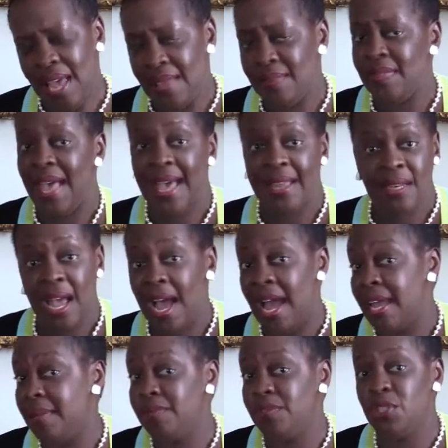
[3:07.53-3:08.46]
And that
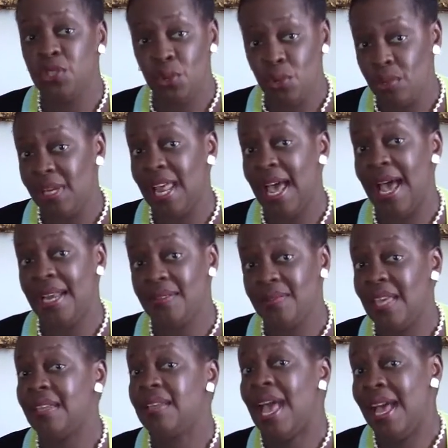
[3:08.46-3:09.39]
I am so
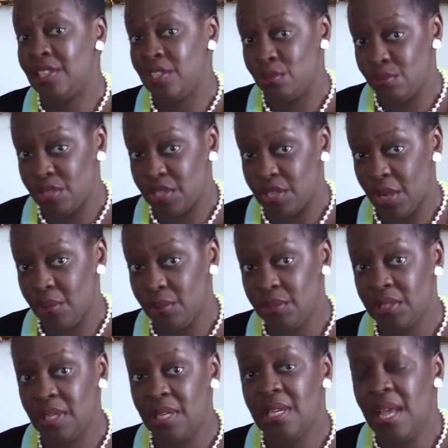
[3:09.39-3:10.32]
glad that as a
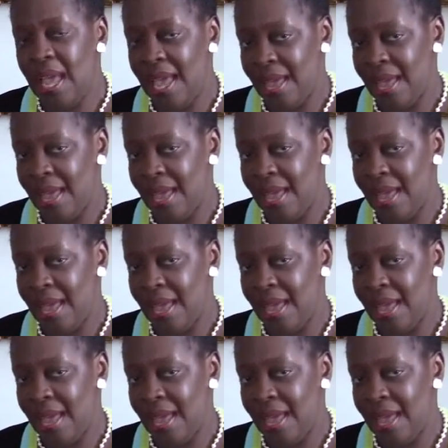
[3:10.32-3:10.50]
result,